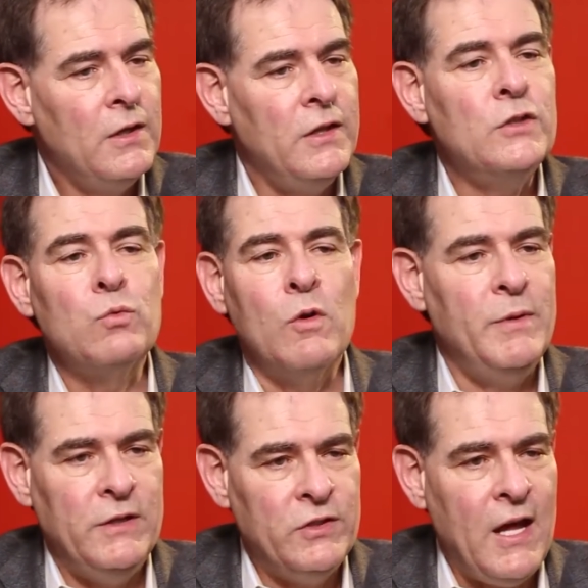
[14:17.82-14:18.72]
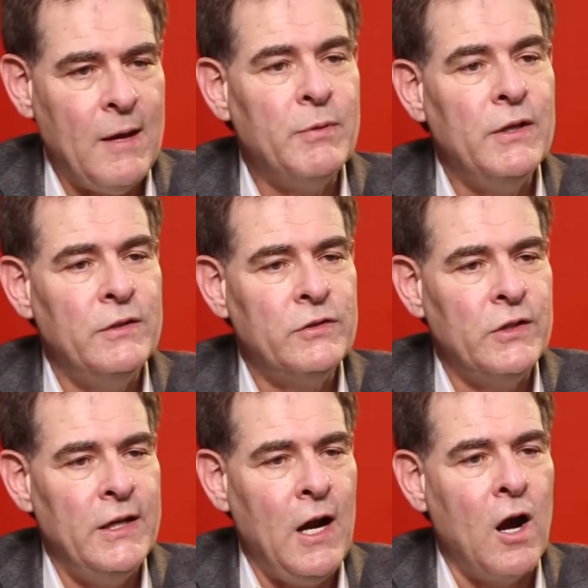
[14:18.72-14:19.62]
These will be snap-ins
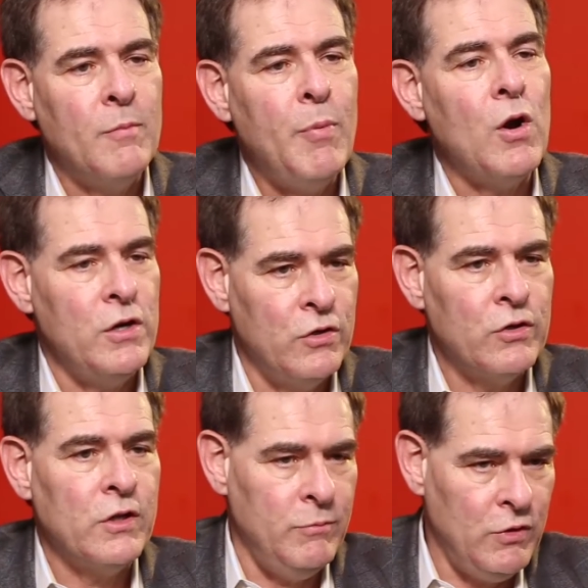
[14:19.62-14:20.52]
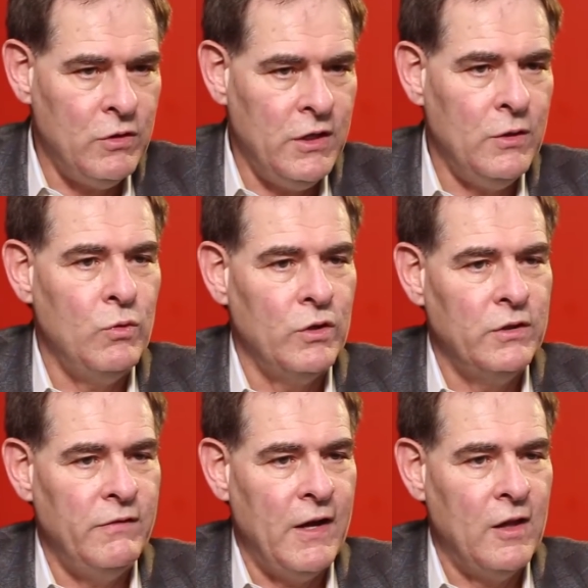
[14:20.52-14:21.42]
that our partner community will
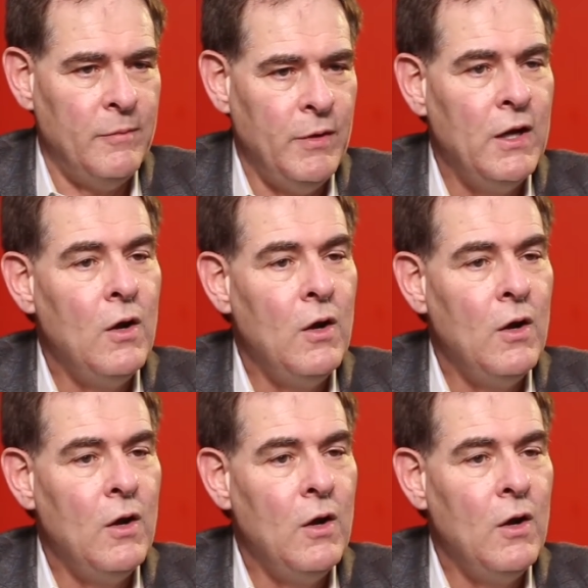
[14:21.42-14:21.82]
develop,